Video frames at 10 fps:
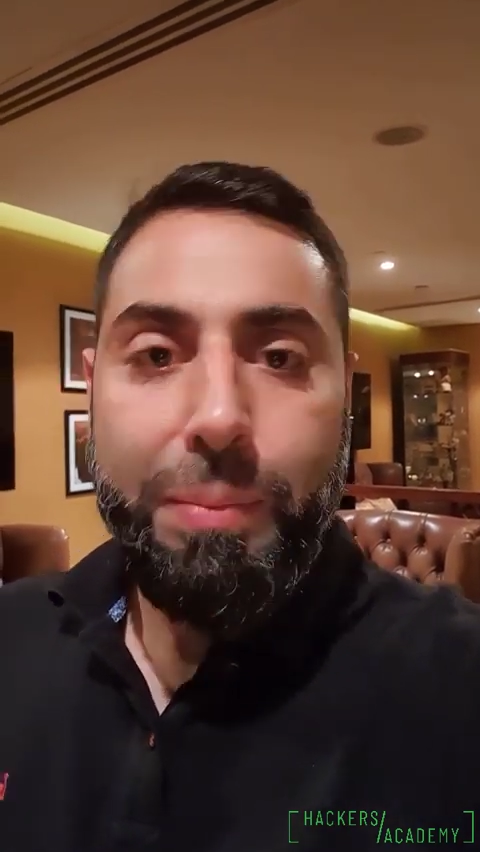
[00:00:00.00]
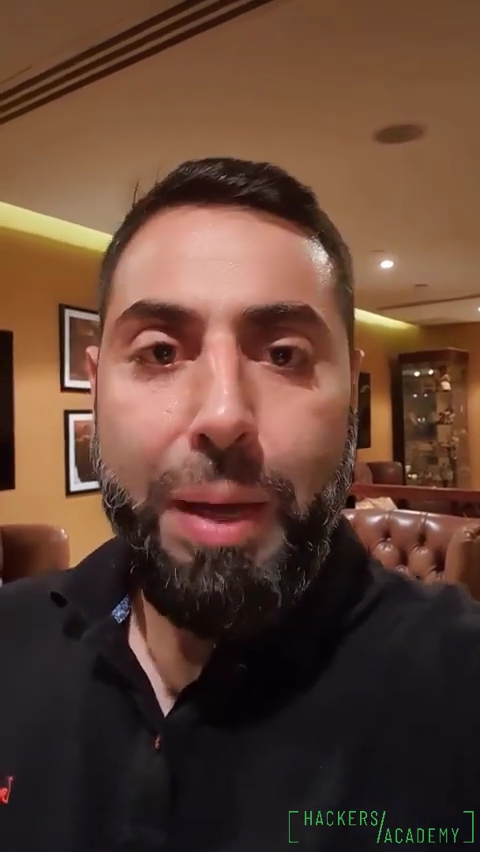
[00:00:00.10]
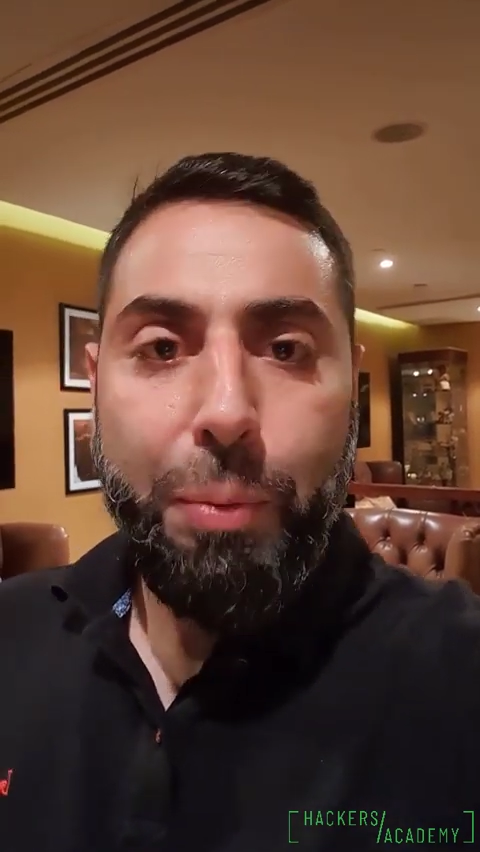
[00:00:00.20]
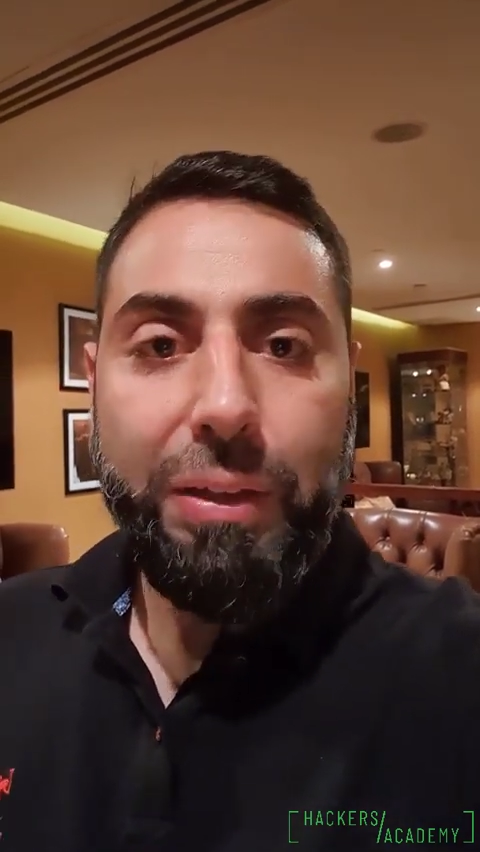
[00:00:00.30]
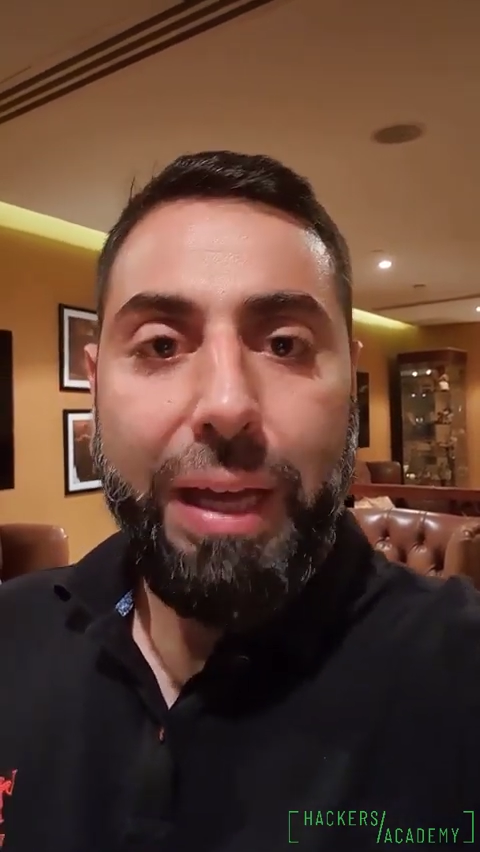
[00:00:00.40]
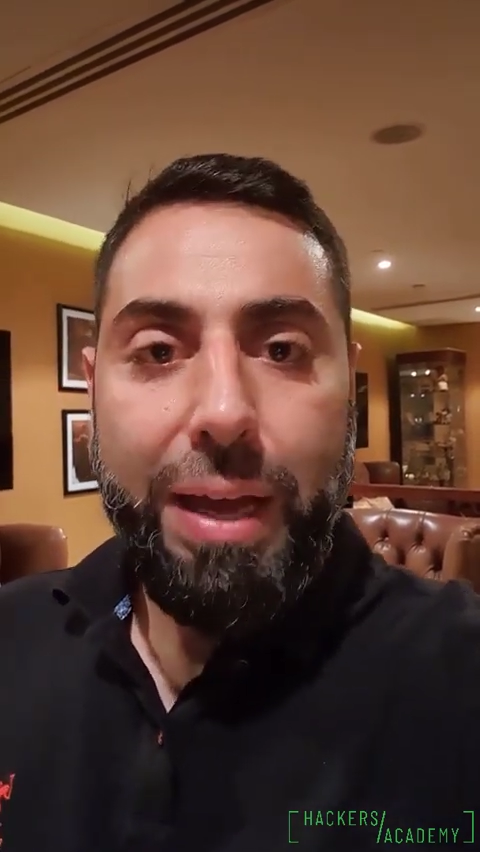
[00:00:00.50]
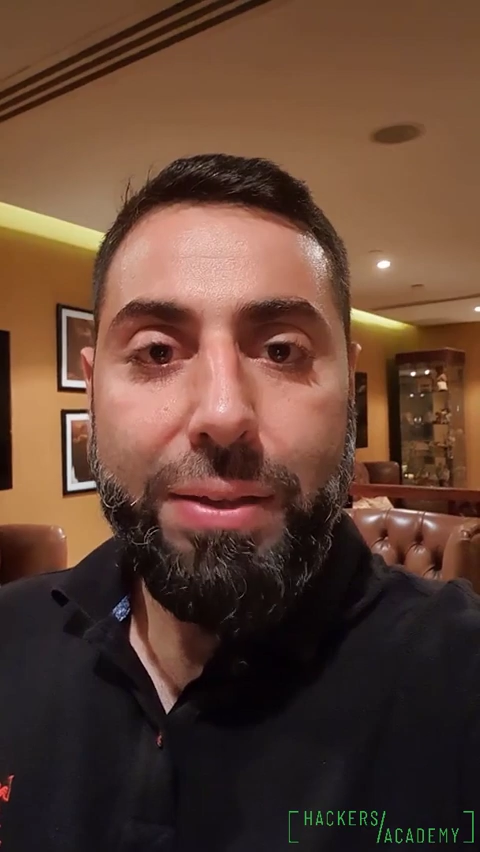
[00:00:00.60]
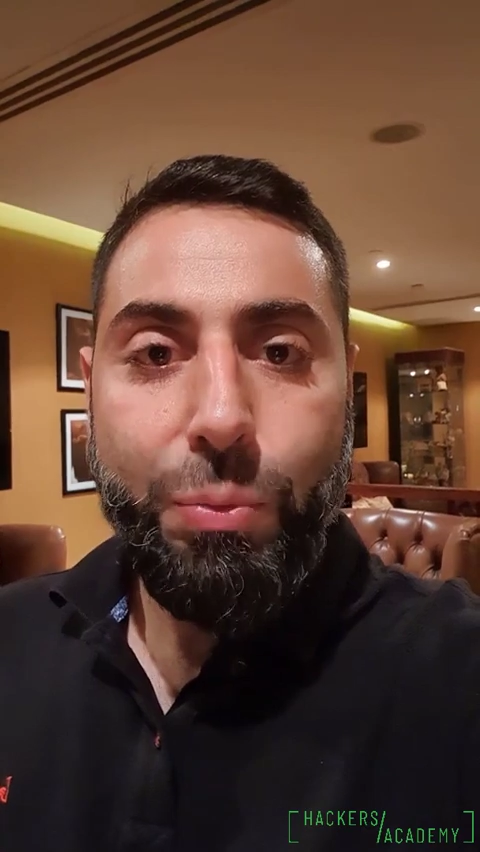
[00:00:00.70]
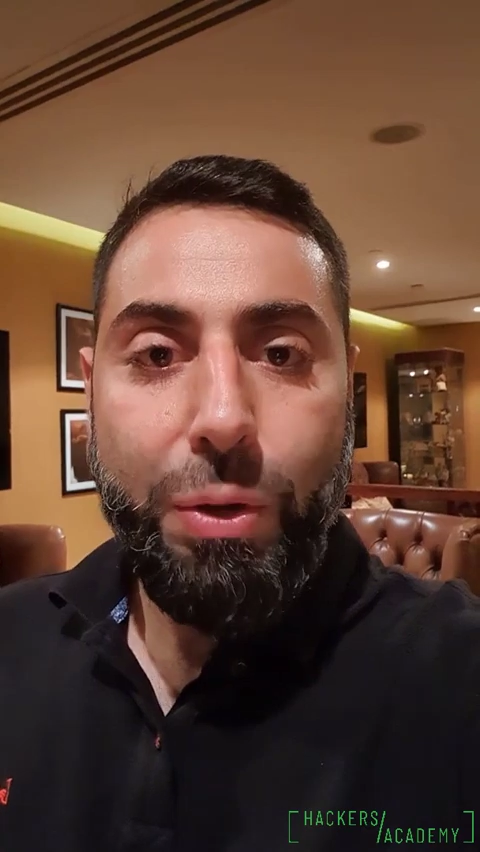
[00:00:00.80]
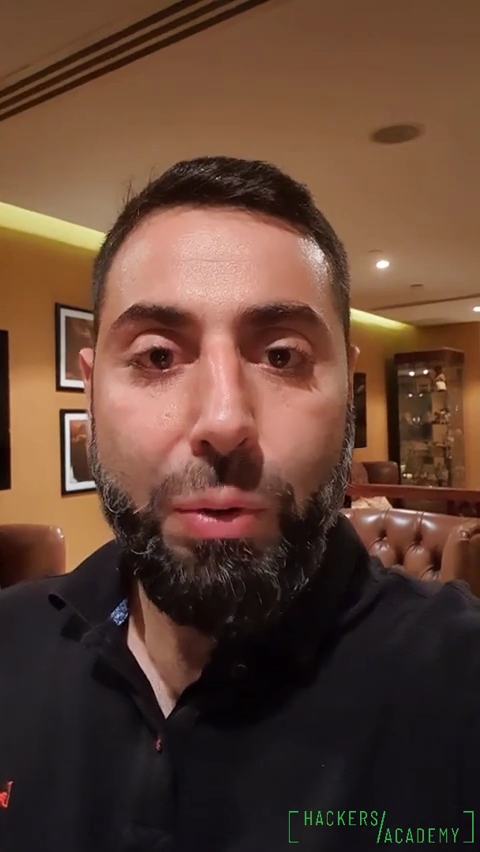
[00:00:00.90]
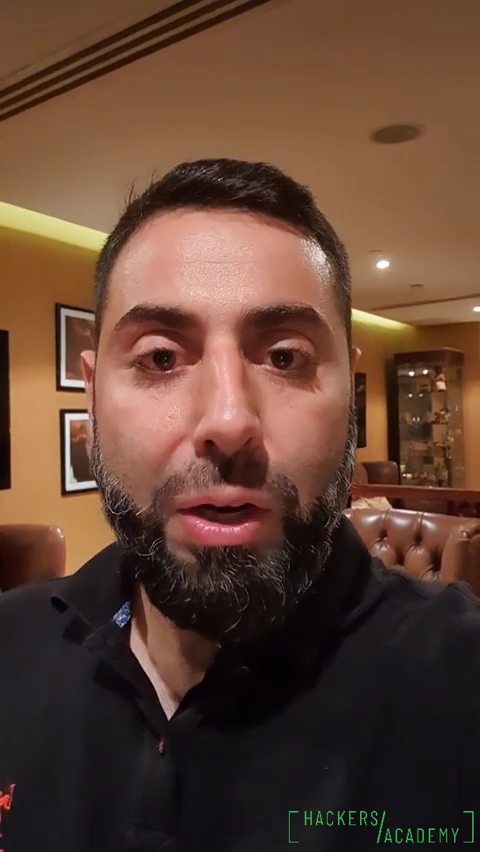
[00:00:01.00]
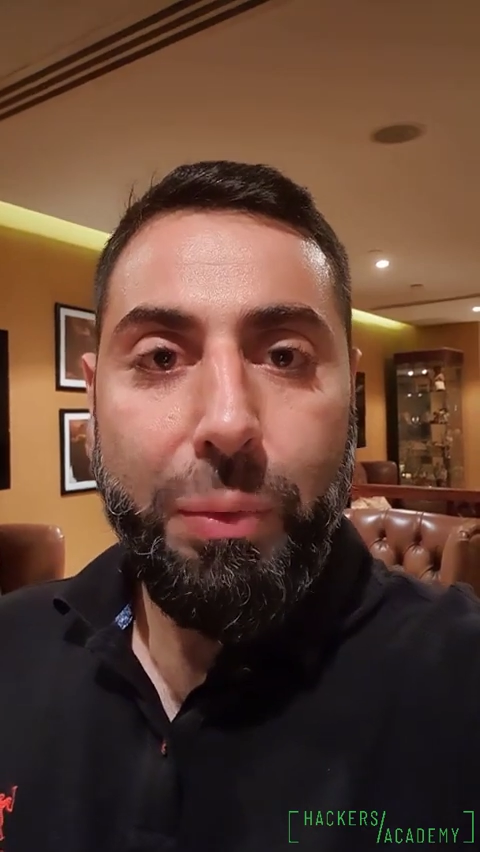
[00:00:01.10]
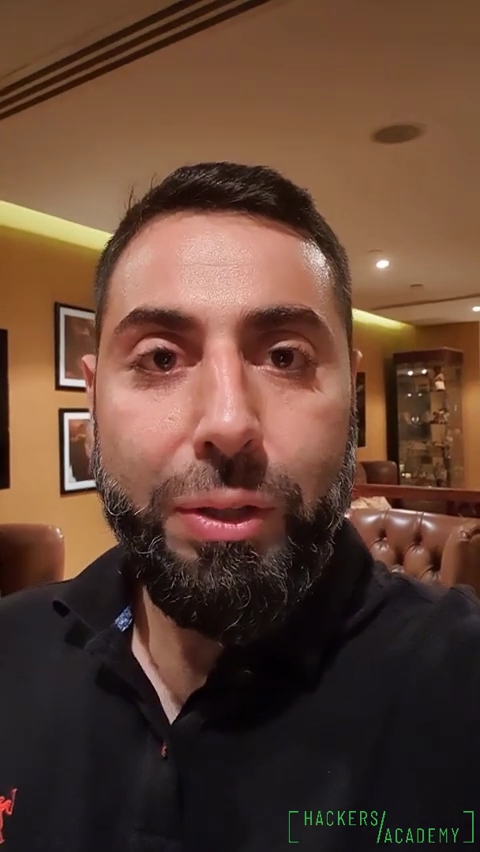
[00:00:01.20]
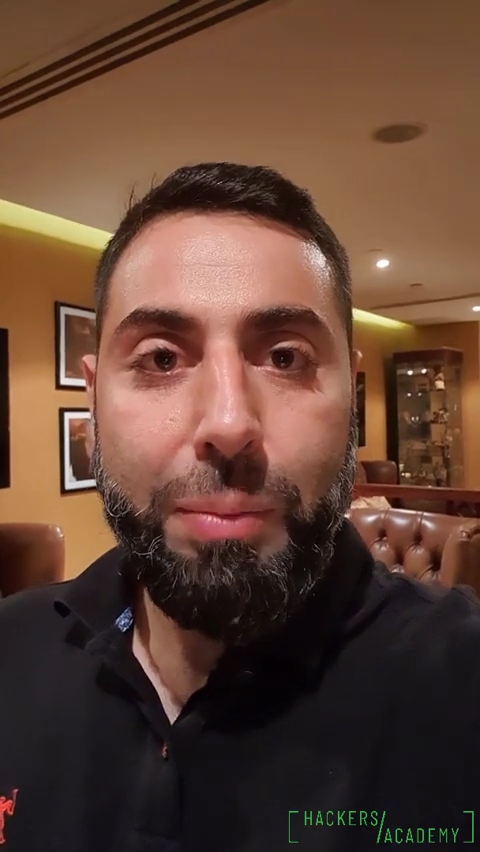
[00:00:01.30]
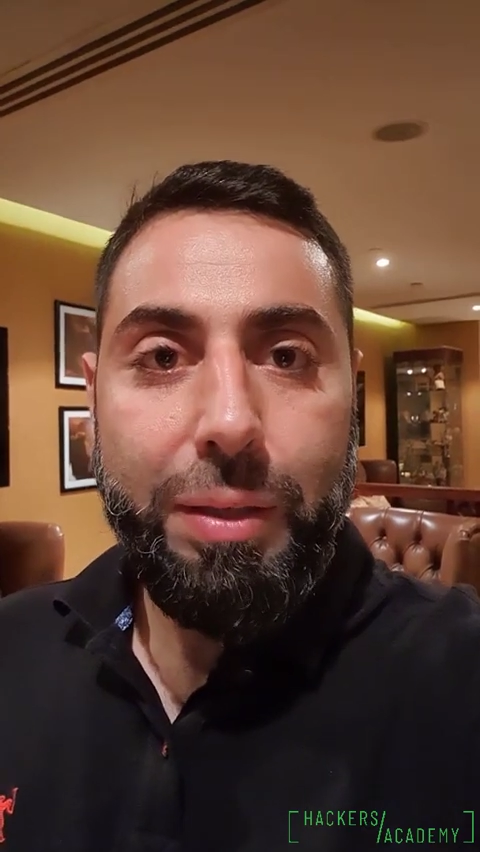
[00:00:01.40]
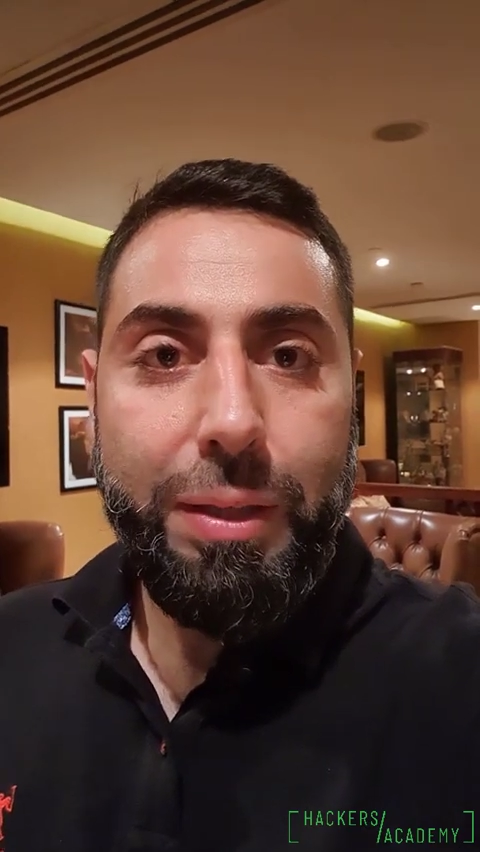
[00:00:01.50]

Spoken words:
to be a podcast where we're going to be